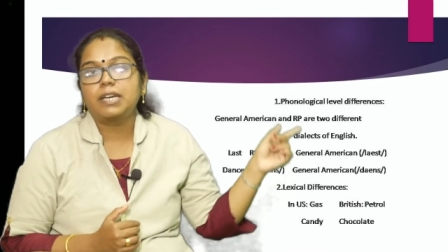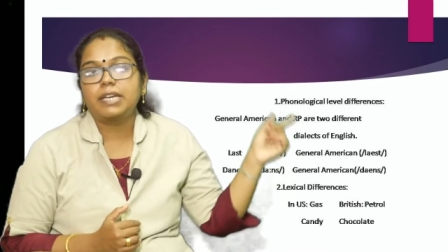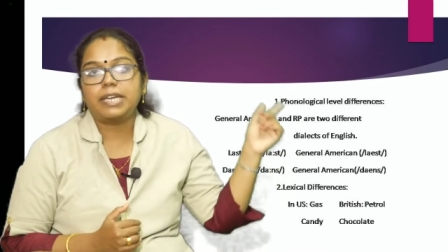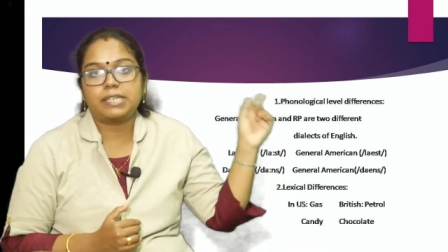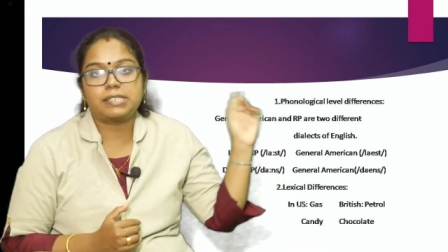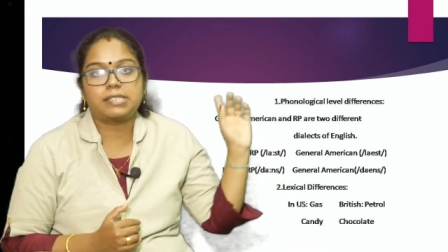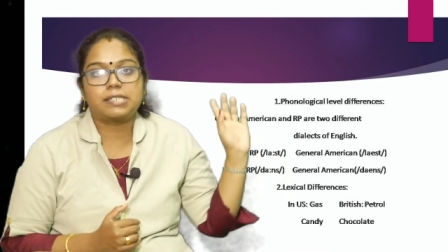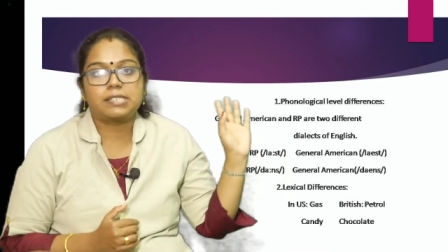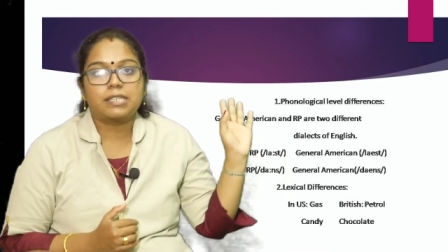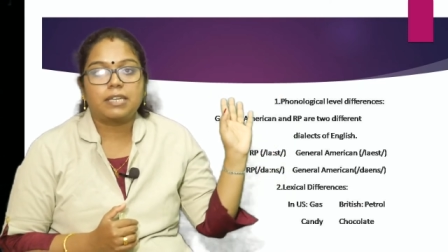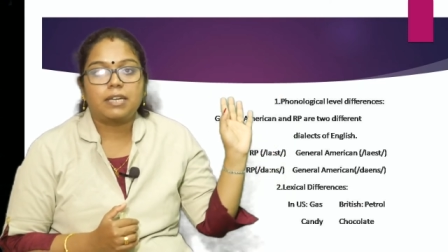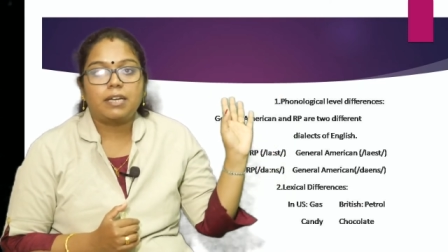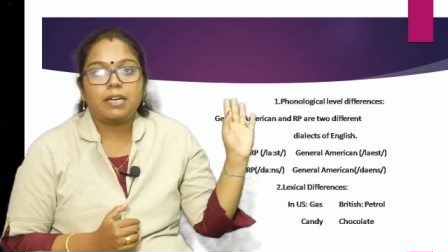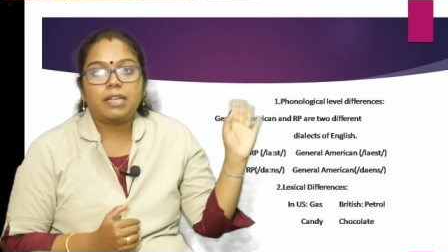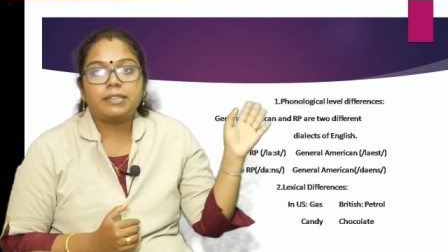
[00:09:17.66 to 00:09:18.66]
Yes.
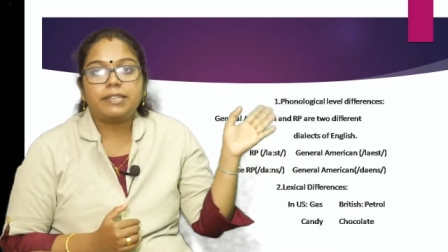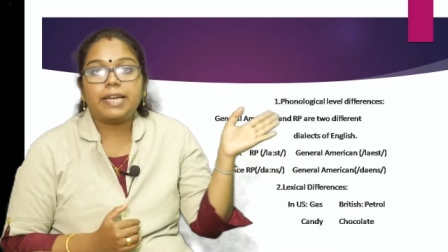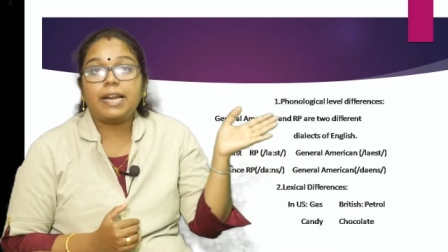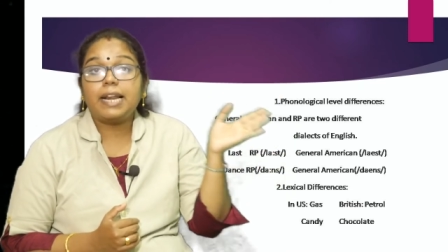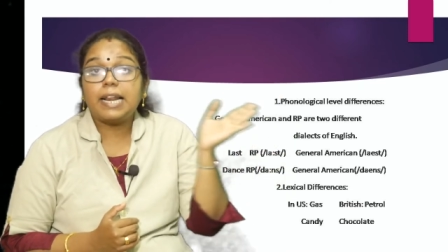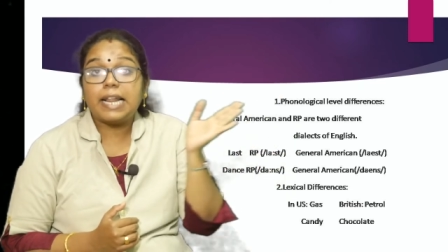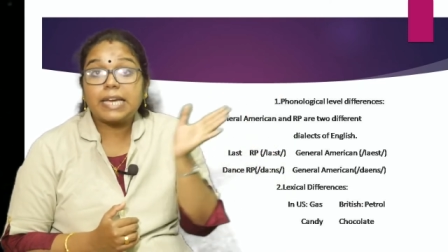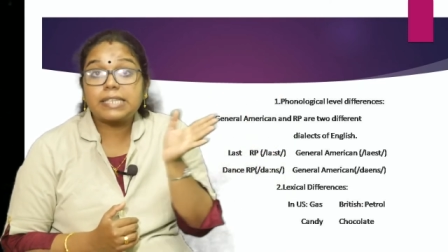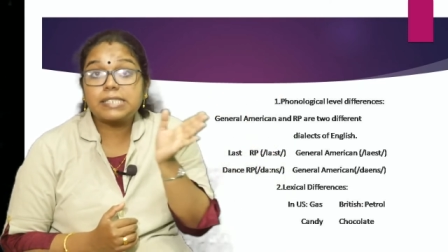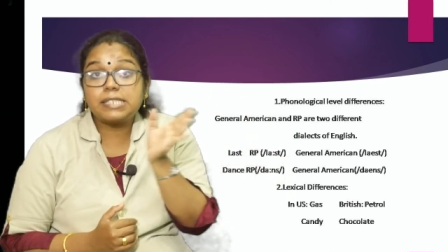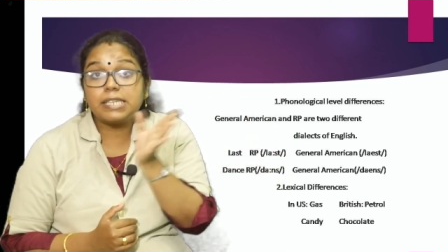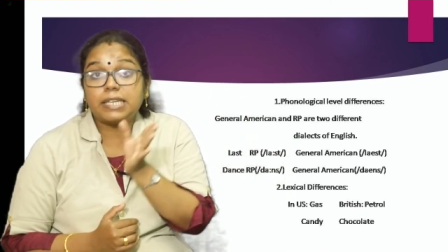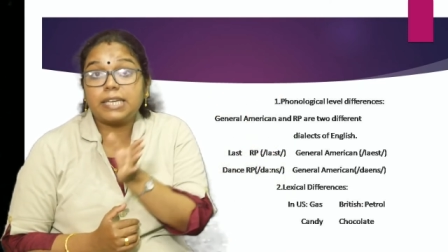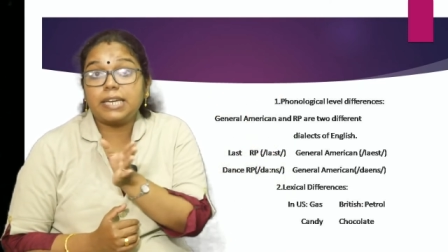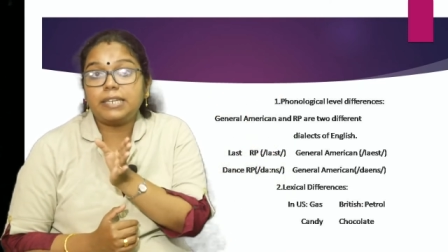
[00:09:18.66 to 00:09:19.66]
Then
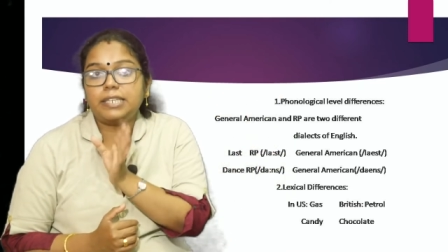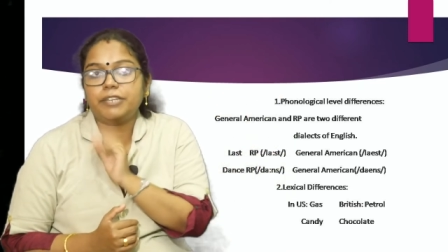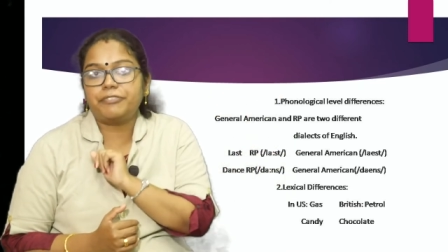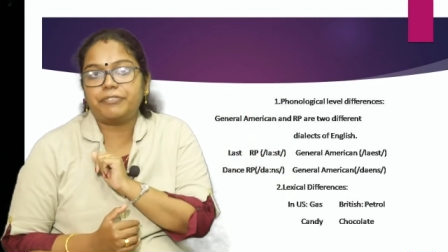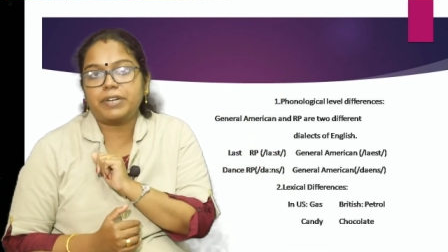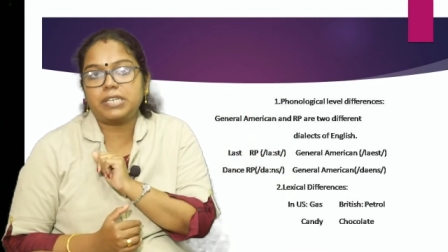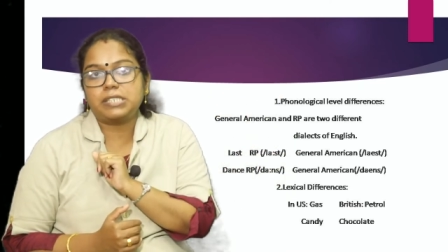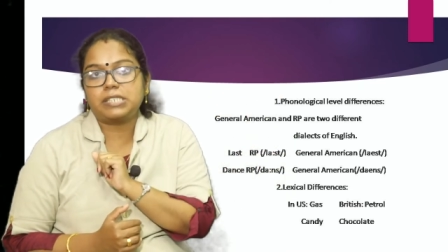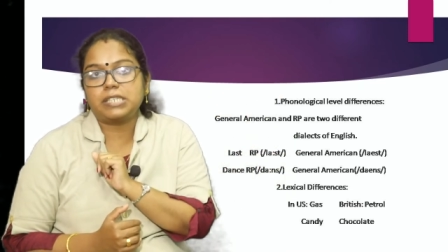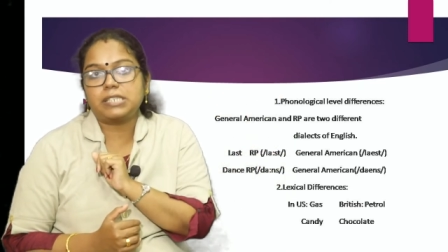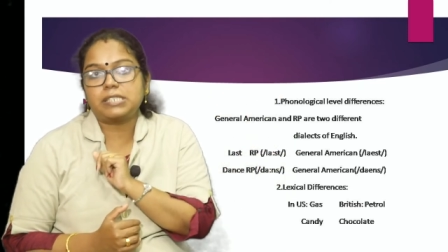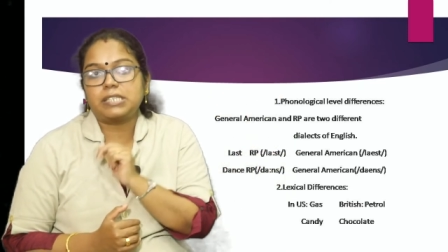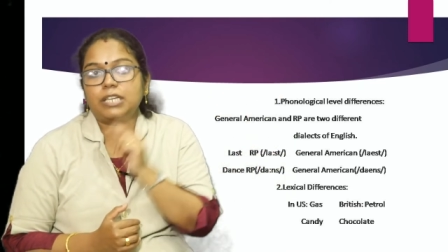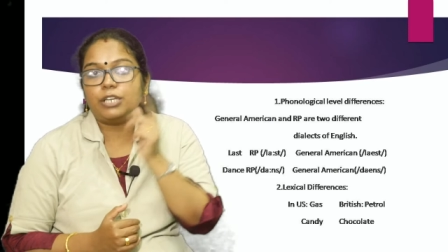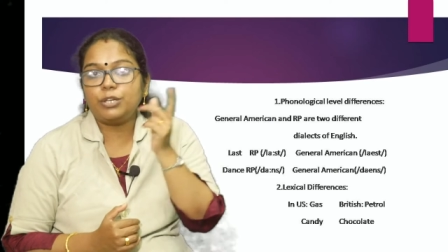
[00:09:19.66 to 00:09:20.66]
lexical
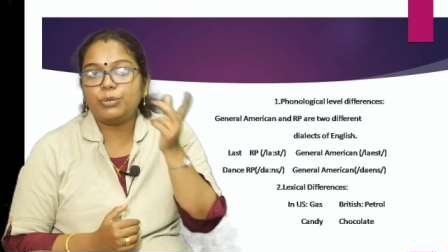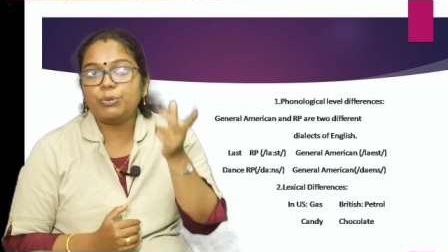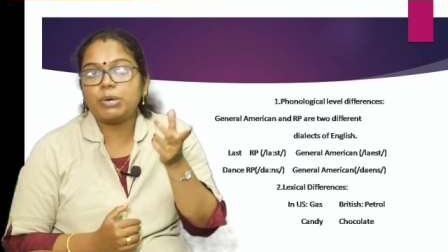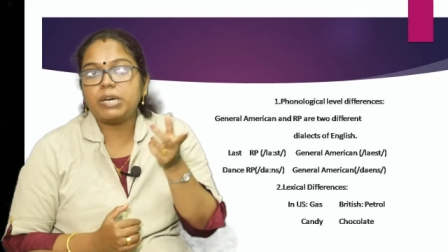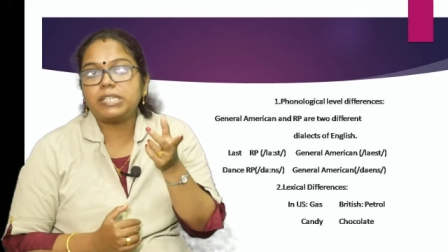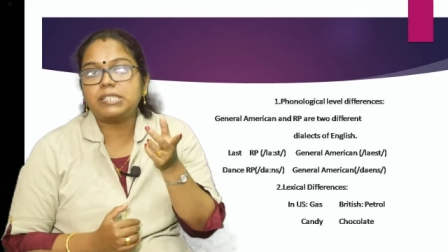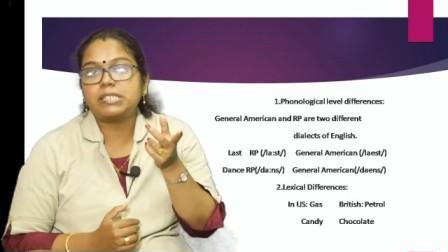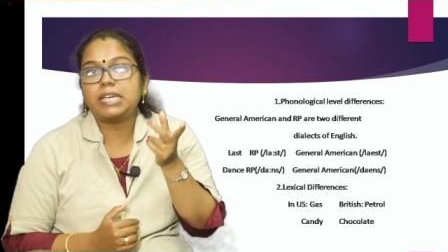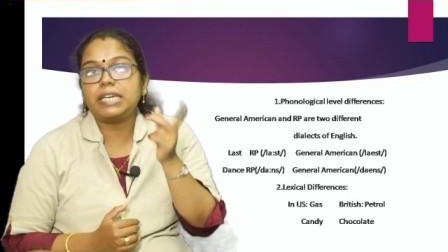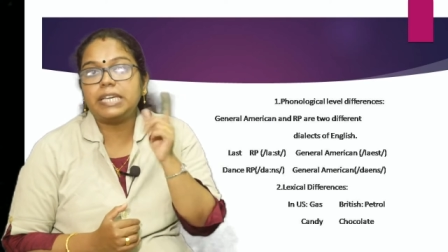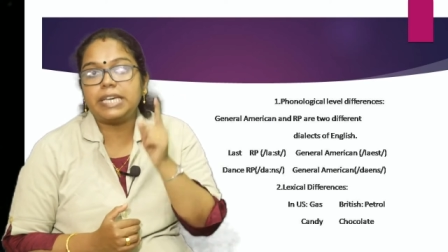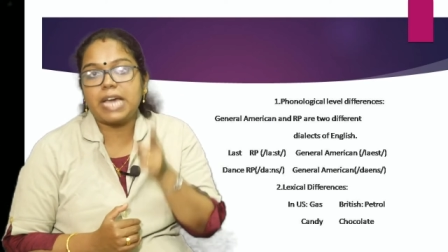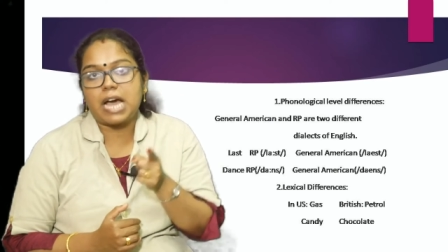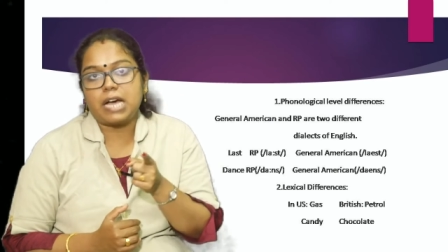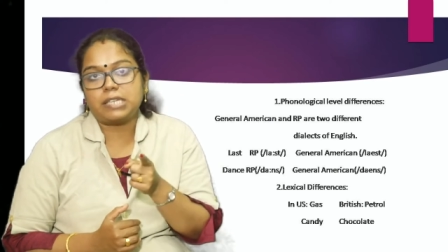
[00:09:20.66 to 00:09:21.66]
differences. In US,
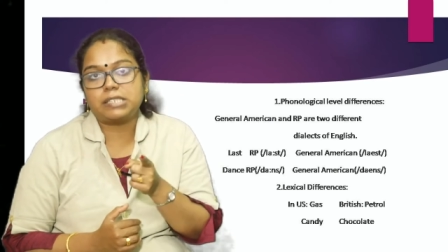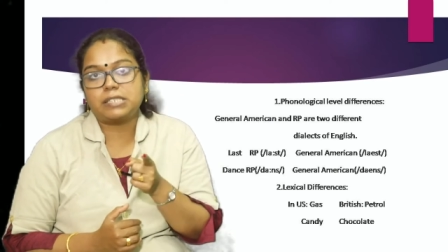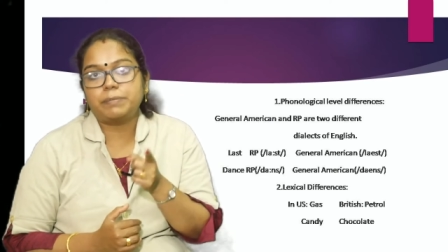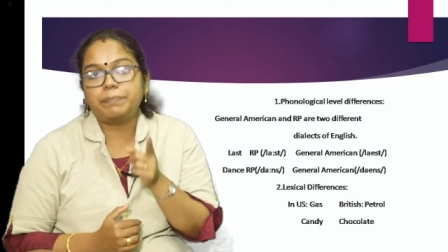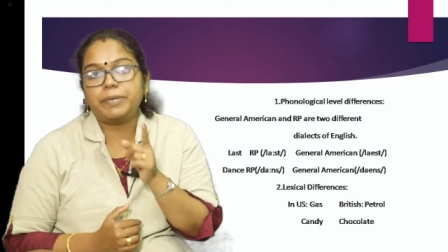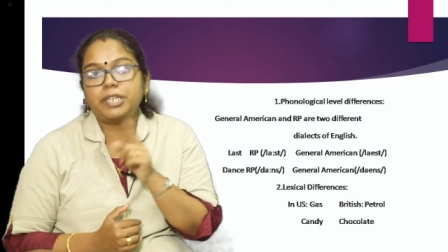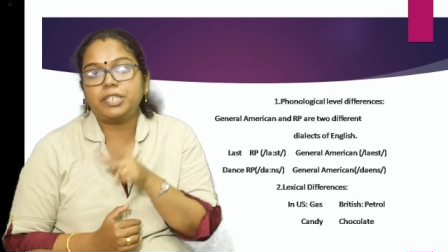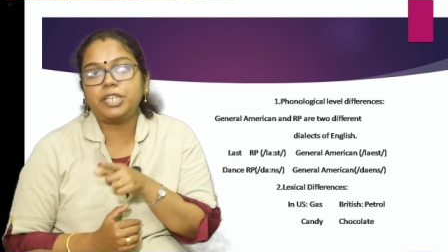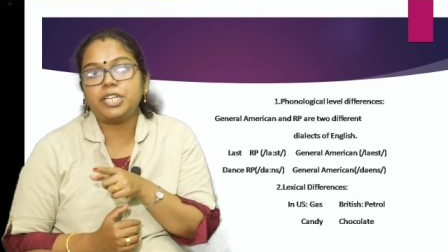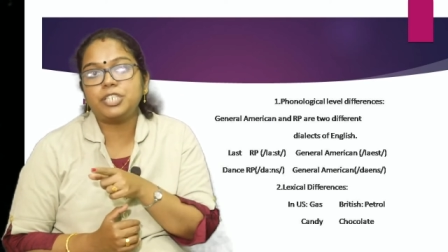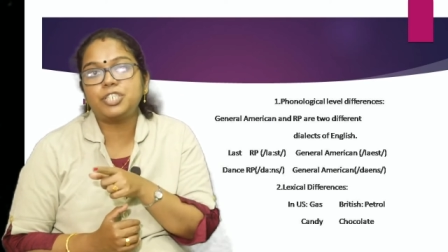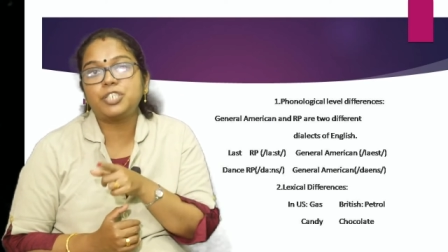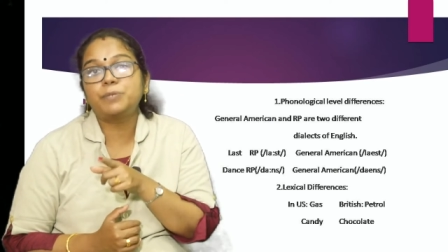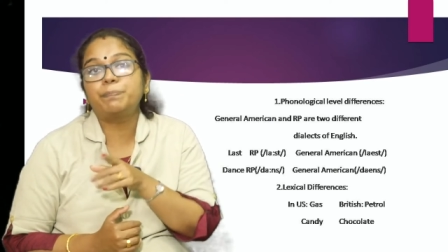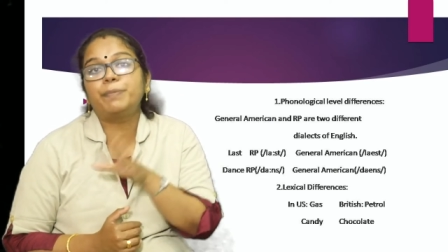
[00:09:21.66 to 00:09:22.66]
gas,
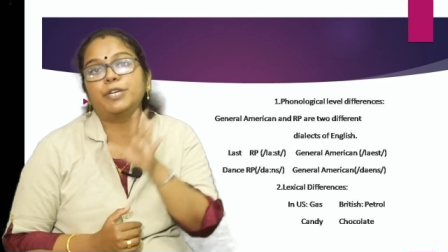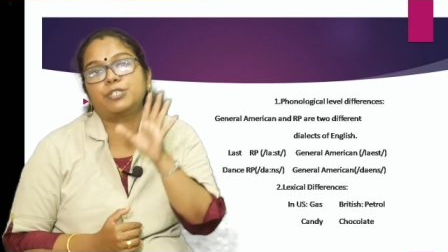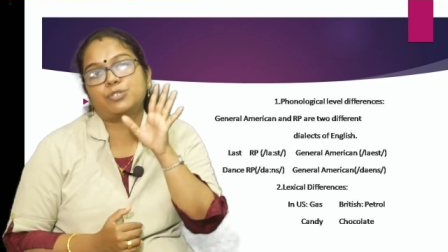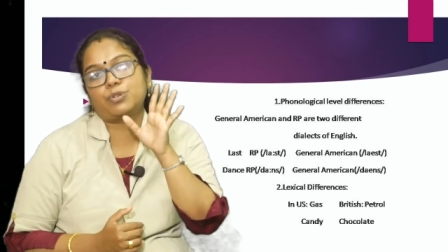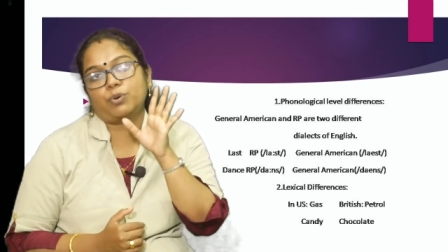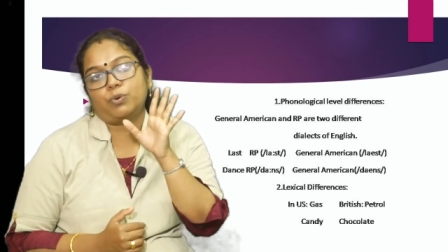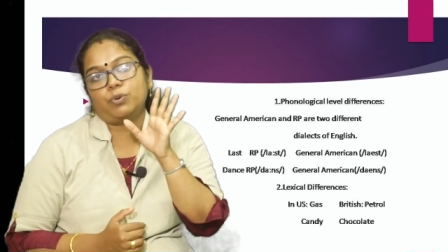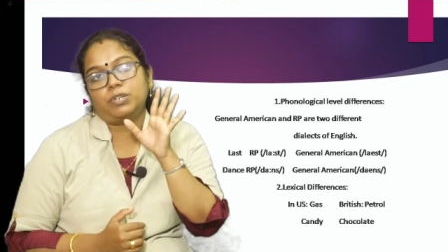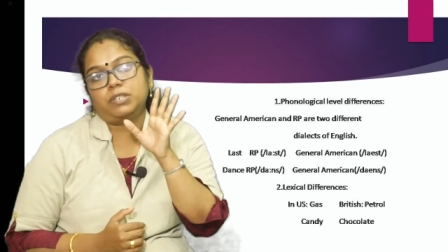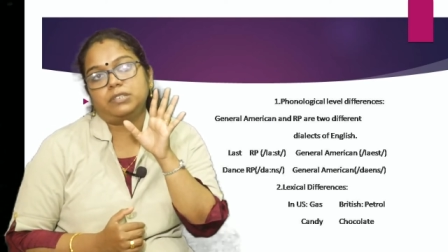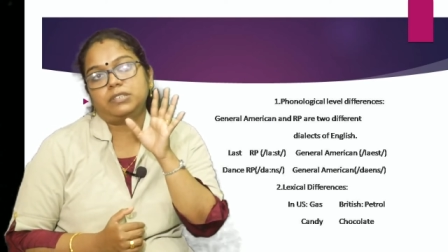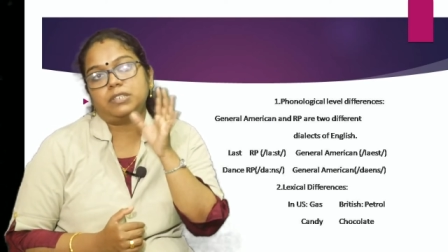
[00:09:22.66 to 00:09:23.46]
British, petrol.